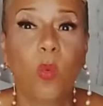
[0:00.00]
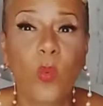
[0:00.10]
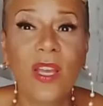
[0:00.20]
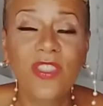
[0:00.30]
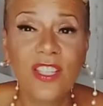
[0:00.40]

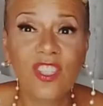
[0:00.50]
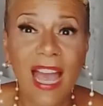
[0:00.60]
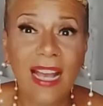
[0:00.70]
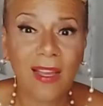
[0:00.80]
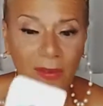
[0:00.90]
With the
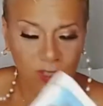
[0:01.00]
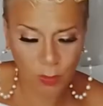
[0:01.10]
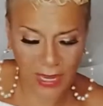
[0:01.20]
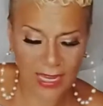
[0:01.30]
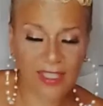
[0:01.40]
Jack of
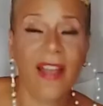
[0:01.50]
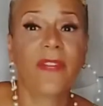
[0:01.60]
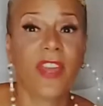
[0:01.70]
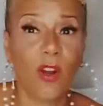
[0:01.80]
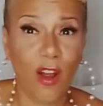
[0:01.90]
Spades,
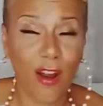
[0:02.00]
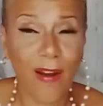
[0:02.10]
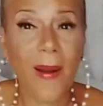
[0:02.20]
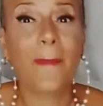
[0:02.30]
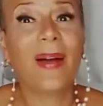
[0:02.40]
there
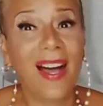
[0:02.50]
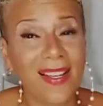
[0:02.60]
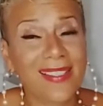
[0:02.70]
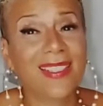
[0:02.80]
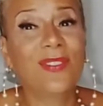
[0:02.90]
are
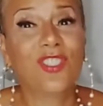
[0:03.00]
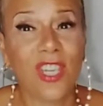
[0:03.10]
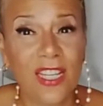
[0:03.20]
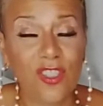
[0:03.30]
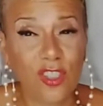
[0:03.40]
positive
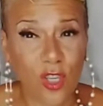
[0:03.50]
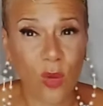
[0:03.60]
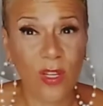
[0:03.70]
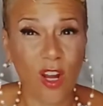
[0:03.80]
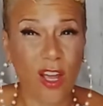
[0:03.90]
changes
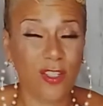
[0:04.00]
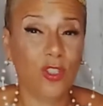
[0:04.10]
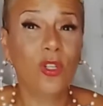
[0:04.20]
going on.